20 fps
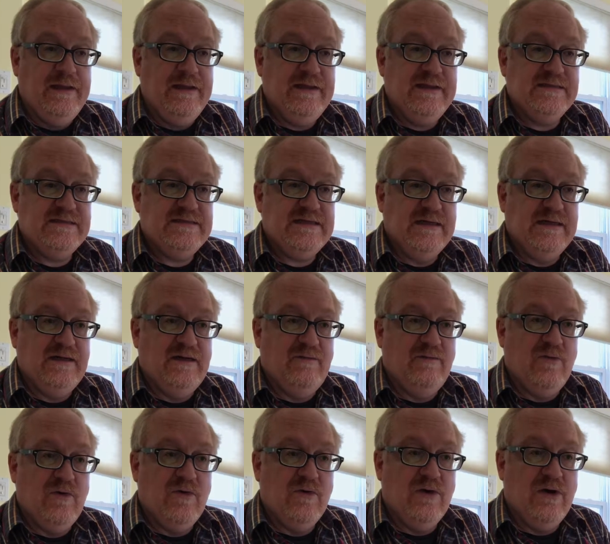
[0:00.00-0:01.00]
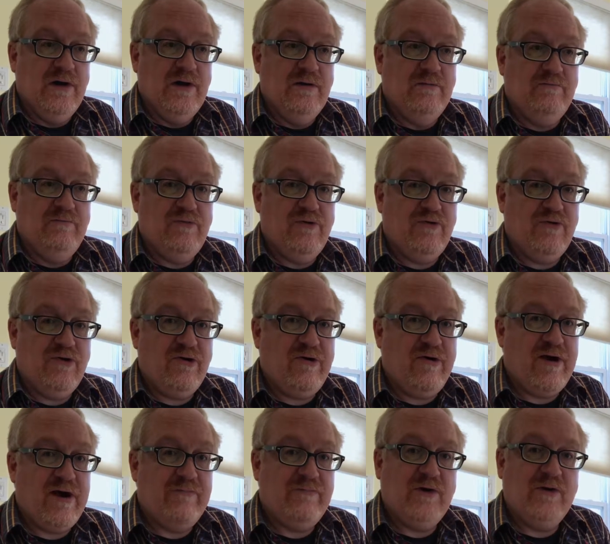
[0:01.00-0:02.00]
It's a little more
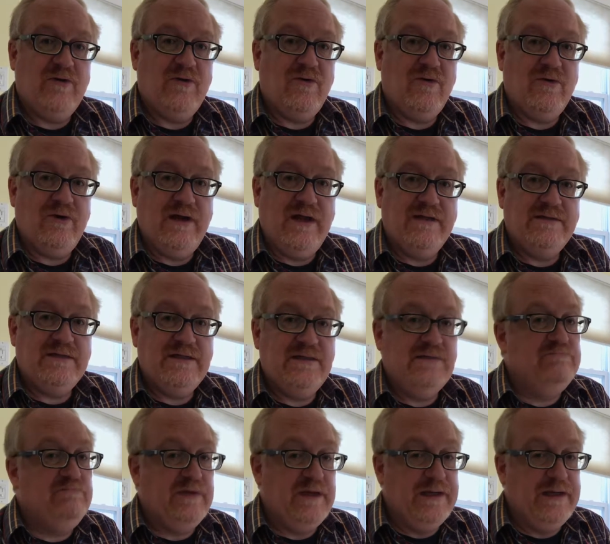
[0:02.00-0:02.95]
programmer-oriented.